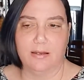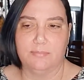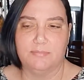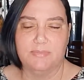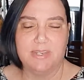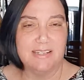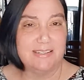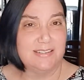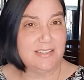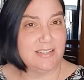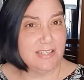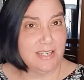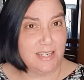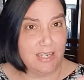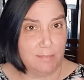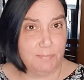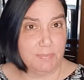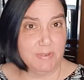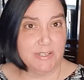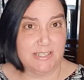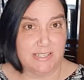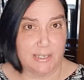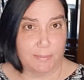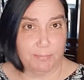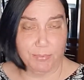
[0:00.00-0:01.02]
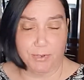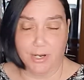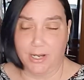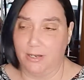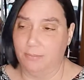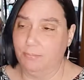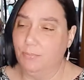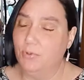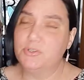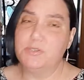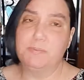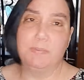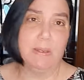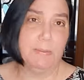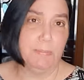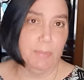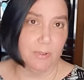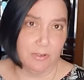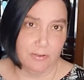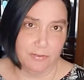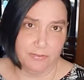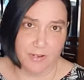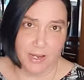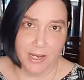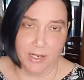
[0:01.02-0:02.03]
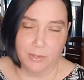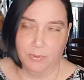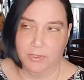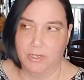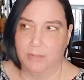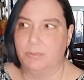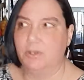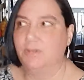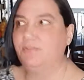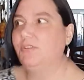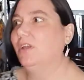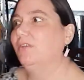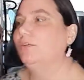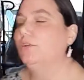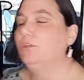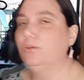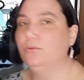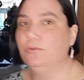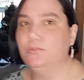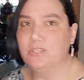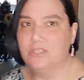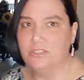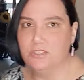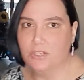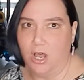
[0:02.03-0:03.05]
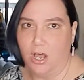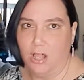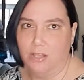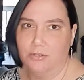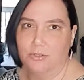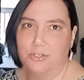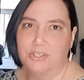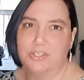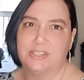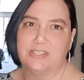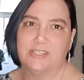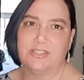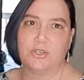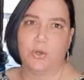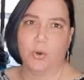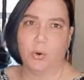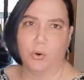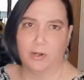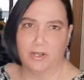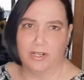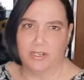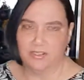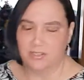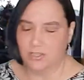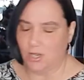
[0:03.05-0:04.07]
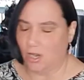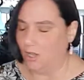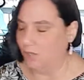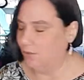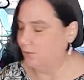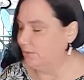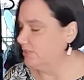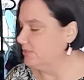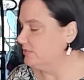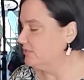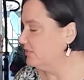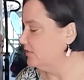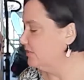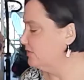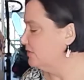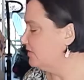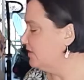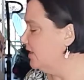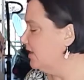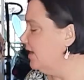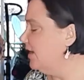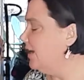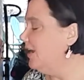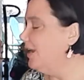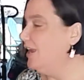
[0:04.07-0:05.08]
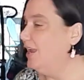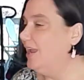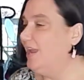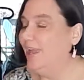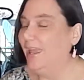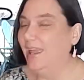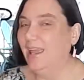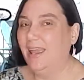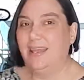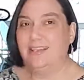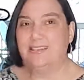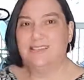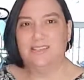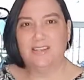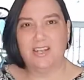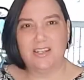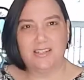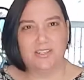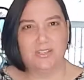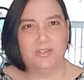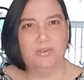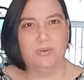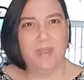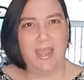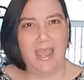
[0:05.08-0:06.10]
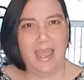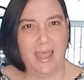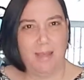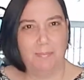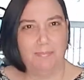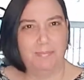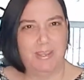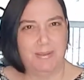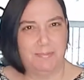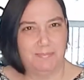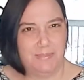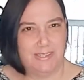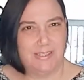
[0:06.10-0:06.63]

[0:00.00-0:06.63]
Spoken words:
It's to keep it separated. Most people are fine with it, but if you have gluten intolerances, corn intolerances, it's not so happy.